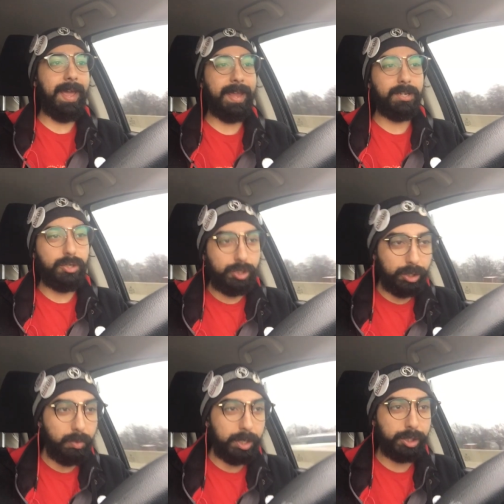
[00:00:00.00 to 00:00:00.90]
A
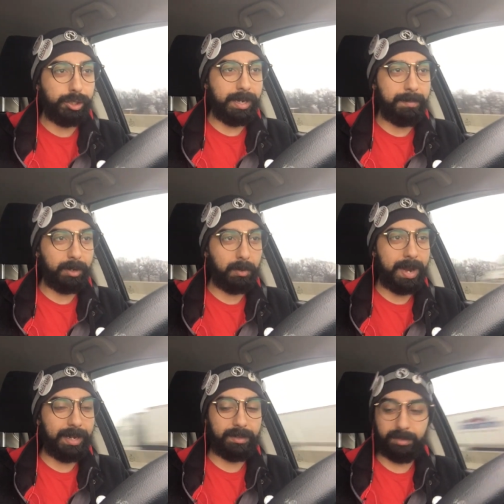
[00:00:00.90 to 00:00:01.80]
Jewish
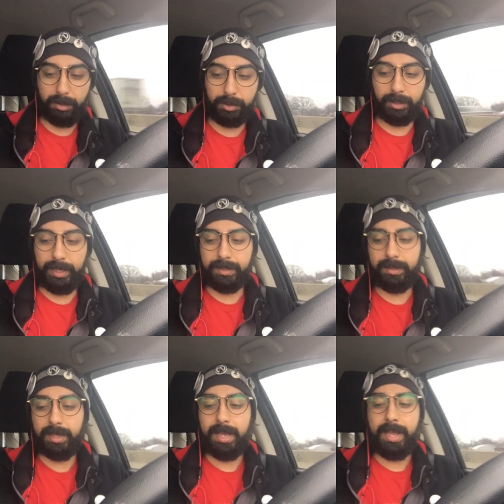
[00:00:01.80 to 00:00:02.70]
democratic socialist